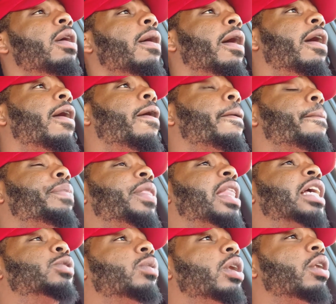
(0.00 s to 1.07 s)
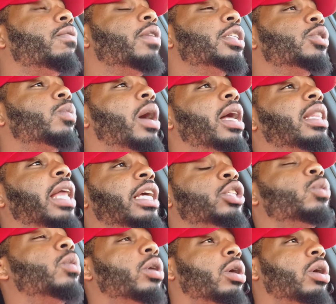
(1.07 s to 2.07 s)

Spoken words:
And that's one of the reasons why I like doing